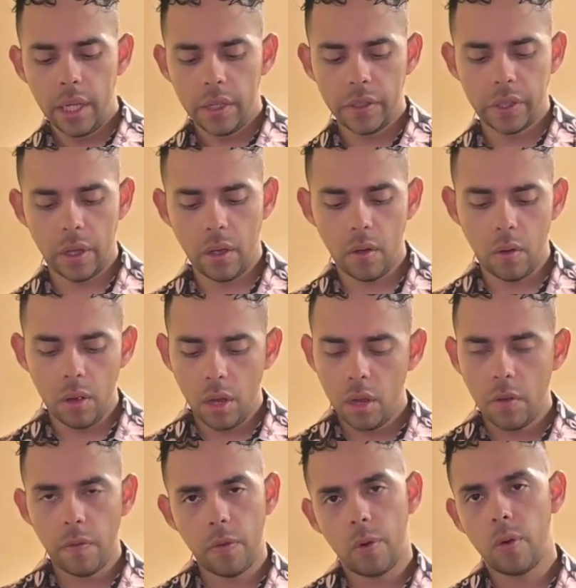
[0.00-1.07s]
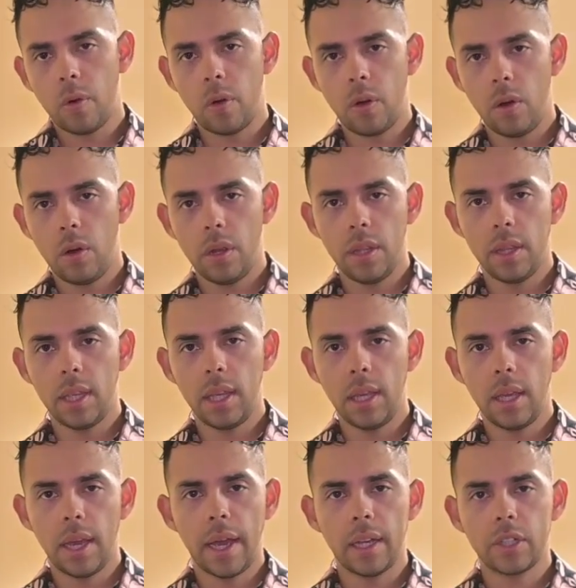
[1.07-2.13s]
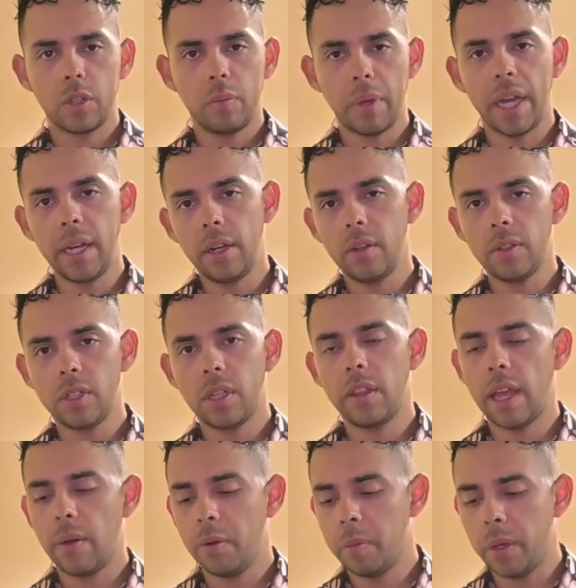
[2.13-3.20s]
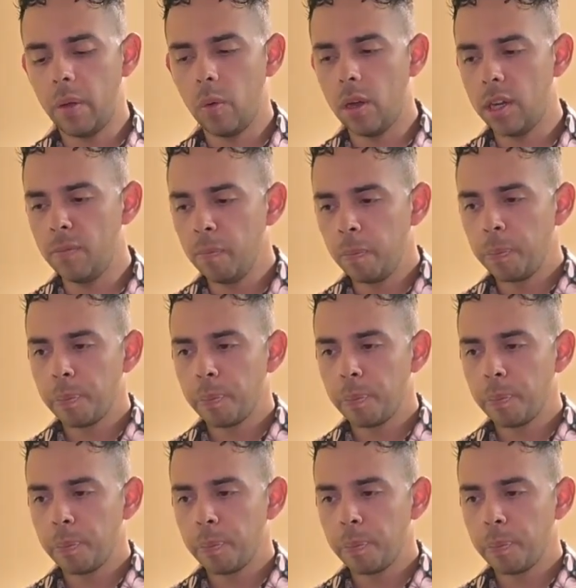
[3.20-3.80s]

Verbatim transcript: So for the actual binos, that would be one.